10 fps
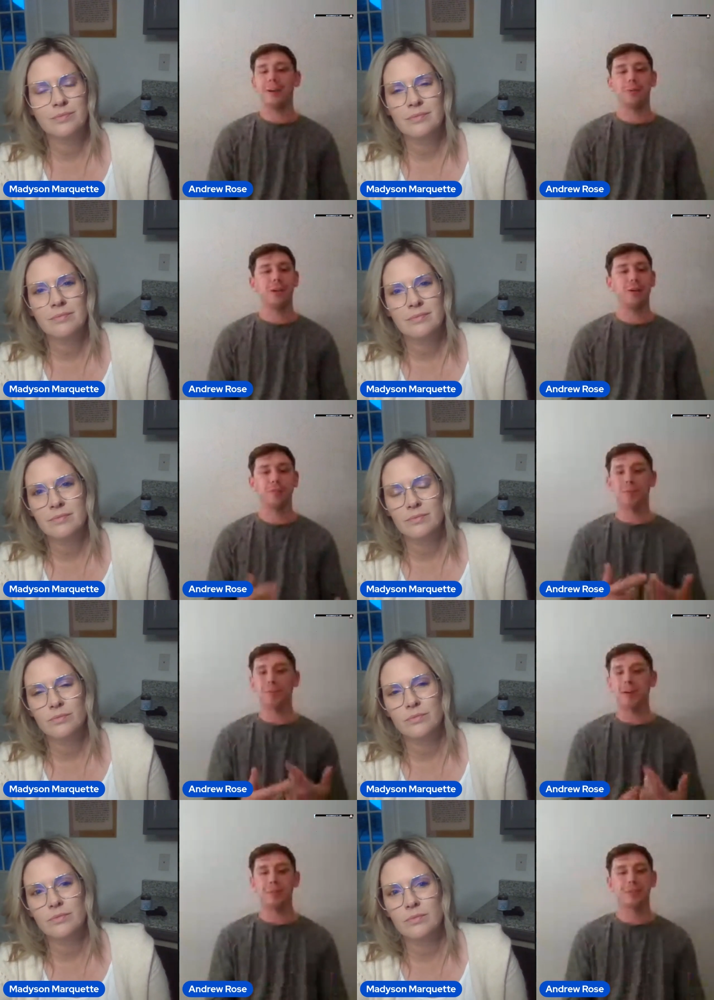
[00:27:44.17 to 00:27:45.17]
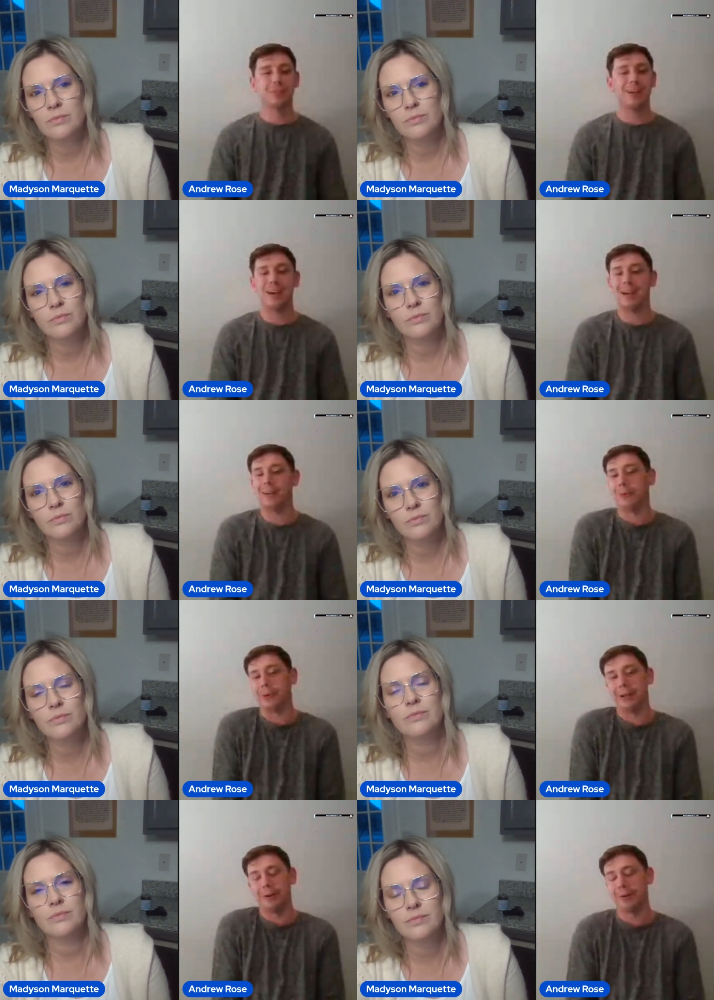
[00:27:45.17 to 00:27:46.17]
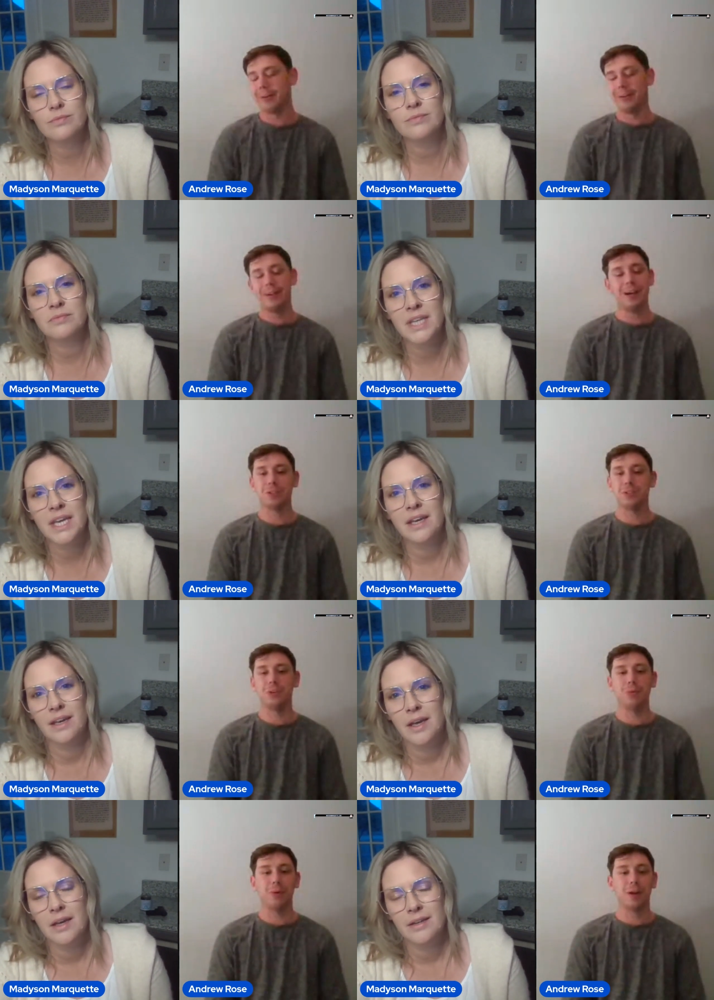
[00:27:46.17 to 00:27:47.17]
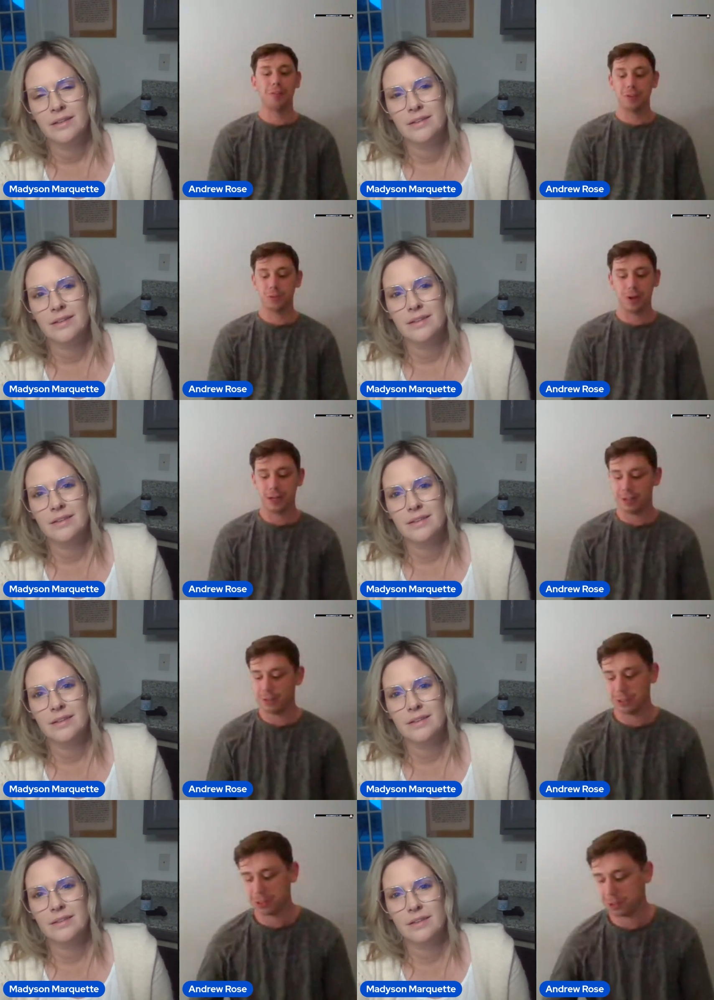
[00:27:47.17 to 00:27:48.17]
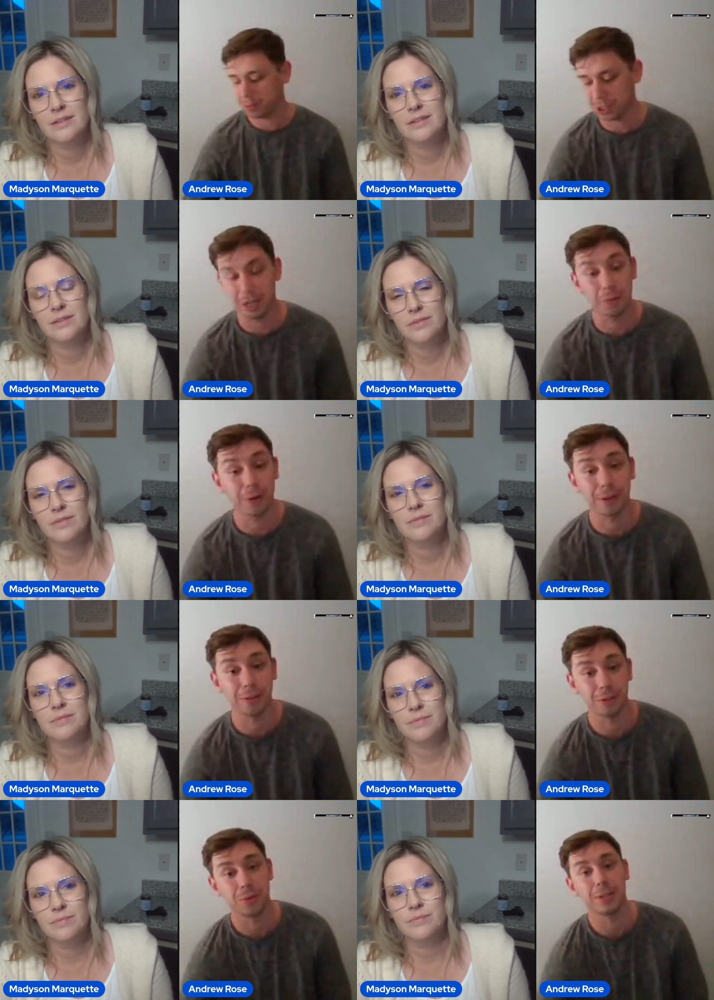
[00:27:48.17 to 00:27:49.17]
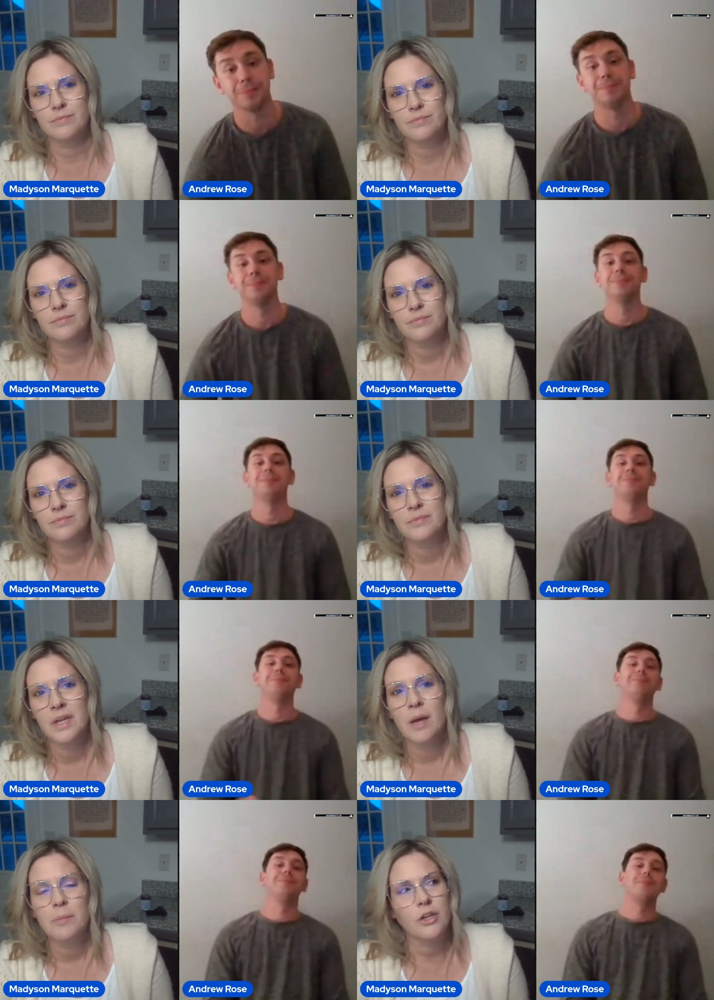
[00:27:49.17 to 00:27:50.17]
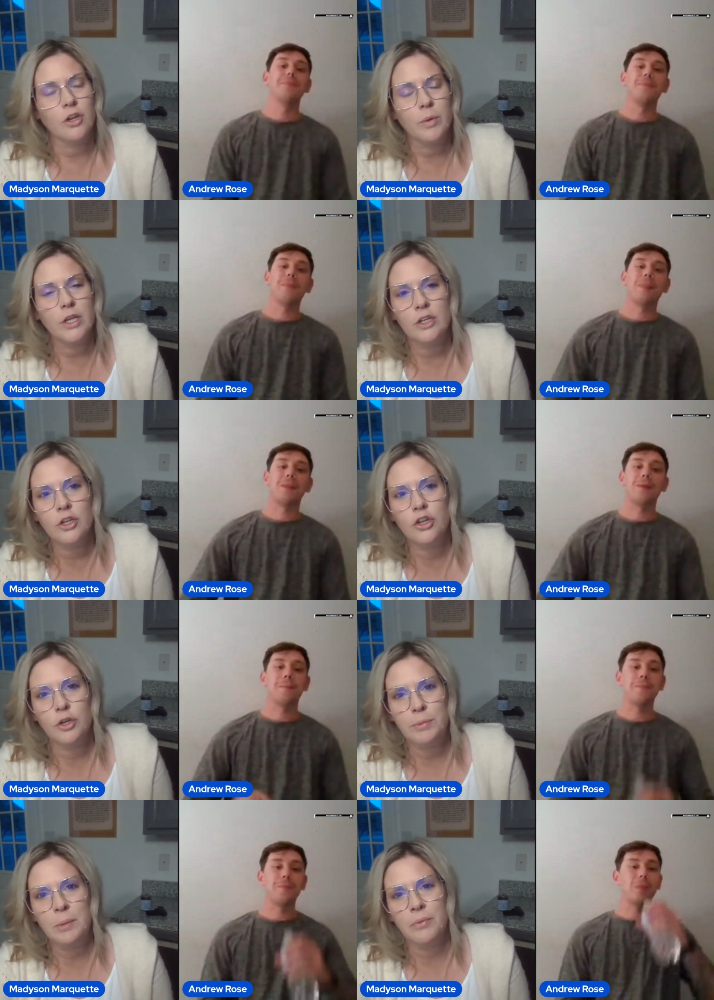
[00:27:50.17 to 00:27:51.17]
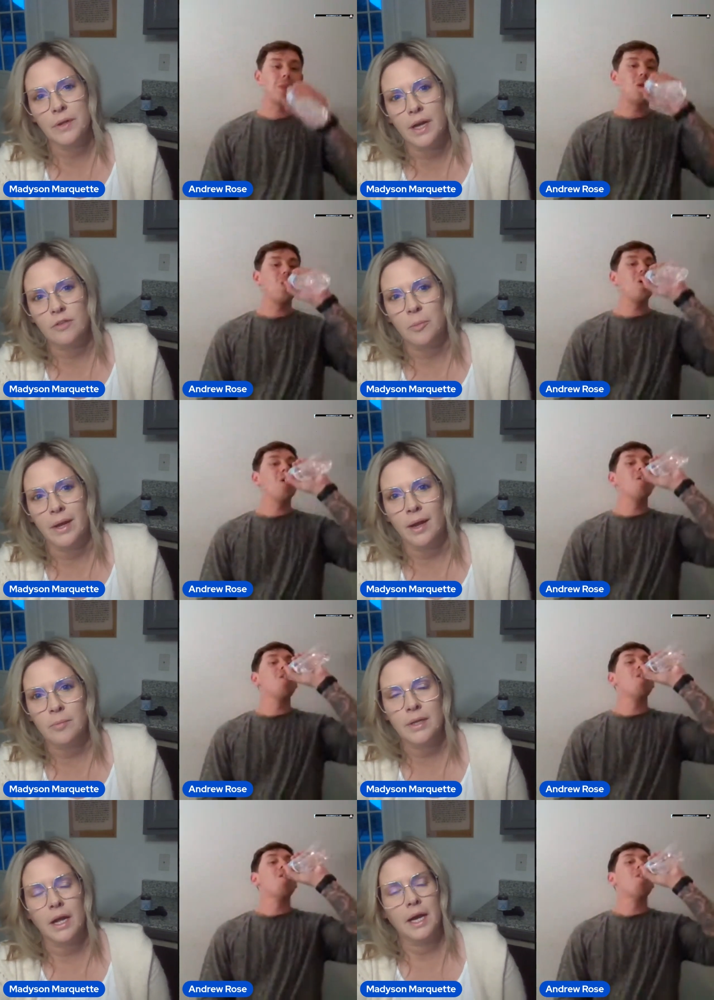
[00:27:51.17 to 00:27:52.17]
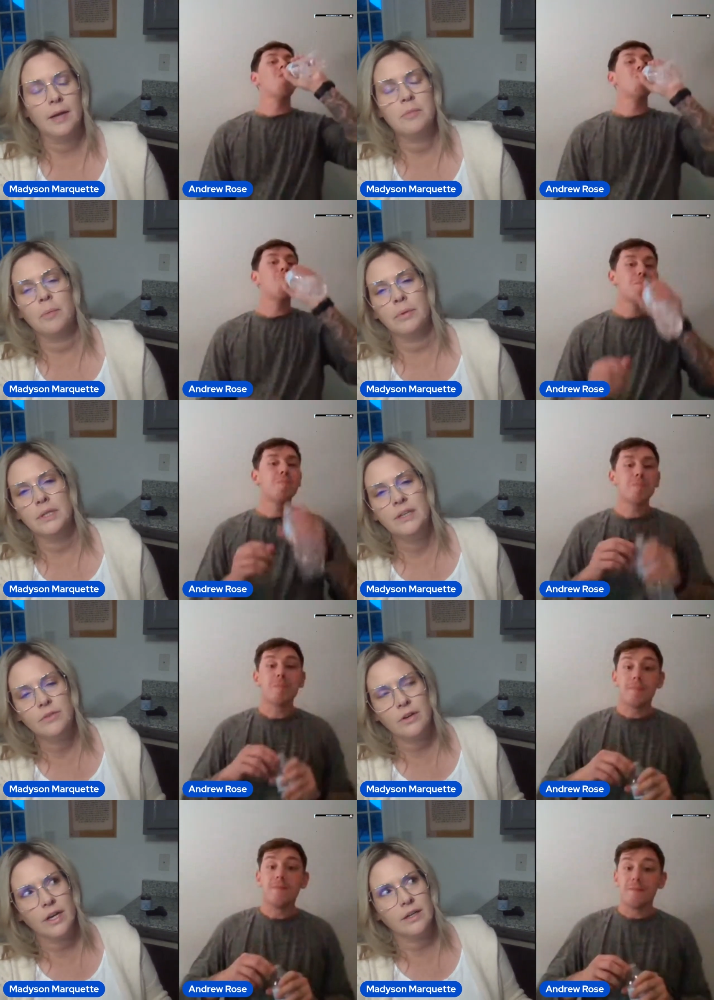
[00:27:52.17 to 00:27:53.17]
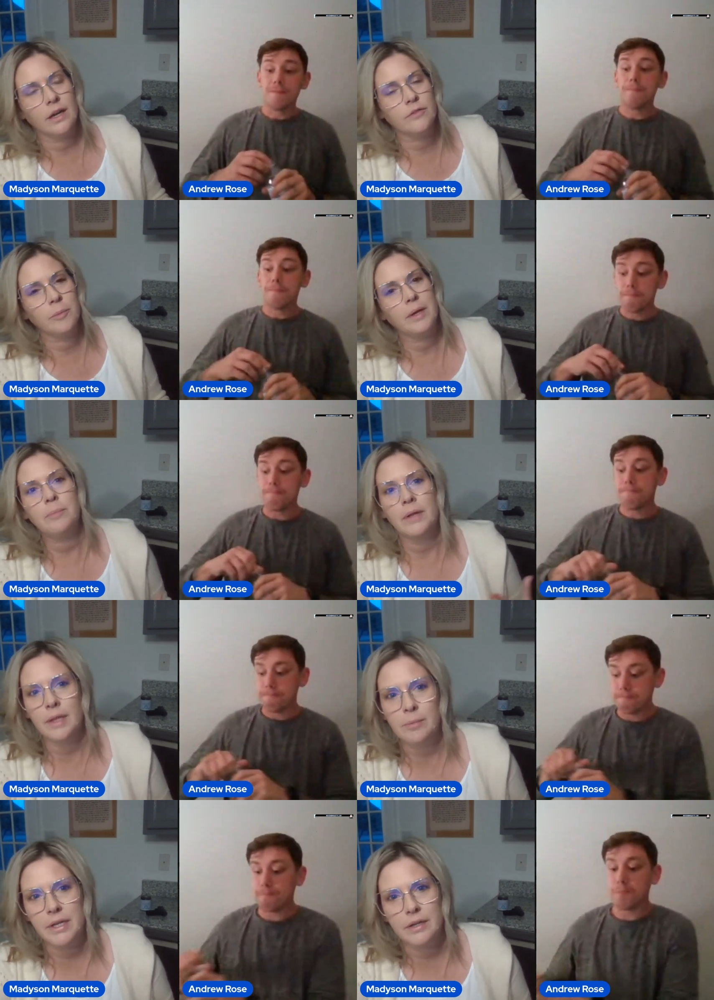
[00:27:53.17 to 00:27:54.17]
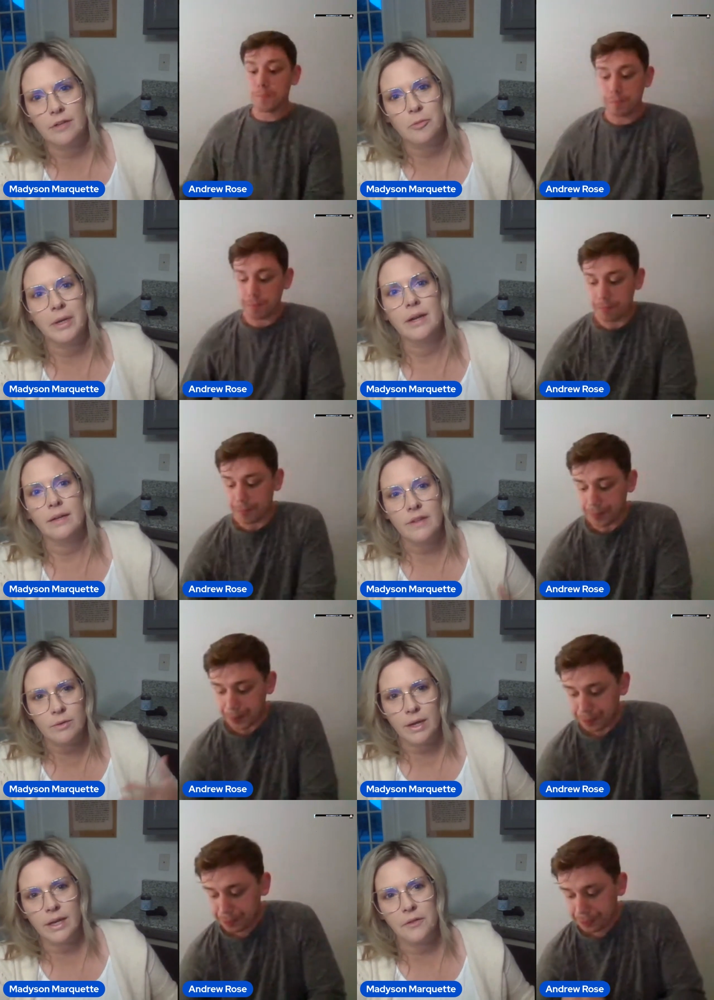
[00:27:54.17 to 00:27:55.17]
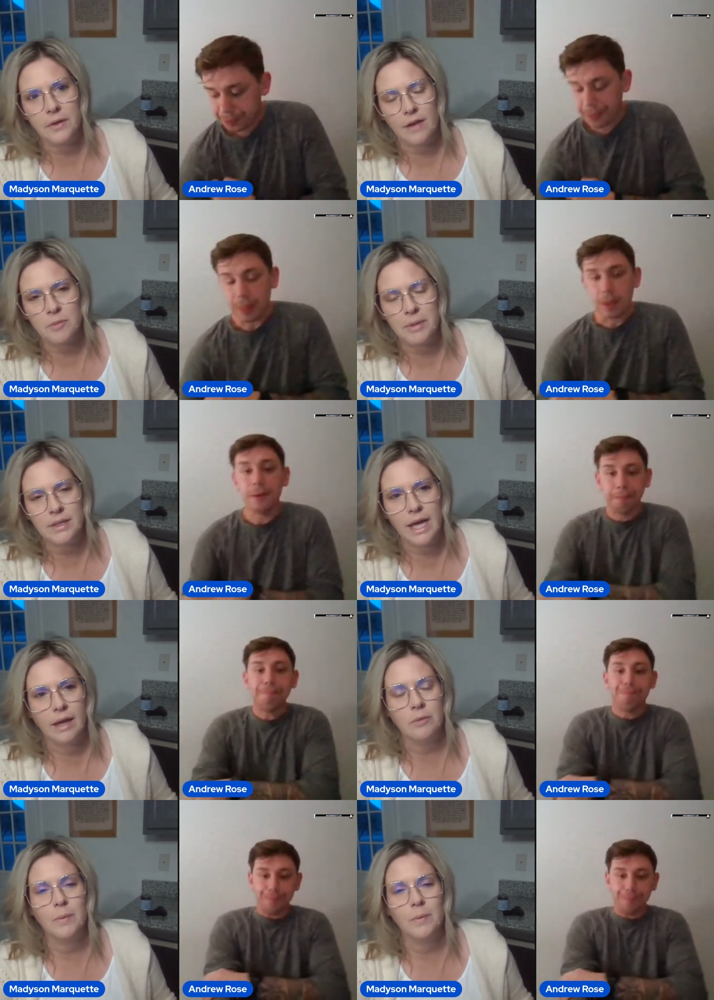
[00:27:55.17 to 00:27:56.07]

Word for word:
Speaker 1: care if I'm famous. I, I don't care. I'm just doing what I think's right and just saying what I think's right.
Speaker 2: But you know, we need good people in government. I mean, I'm a believer in government, but limited government. I think right now the government that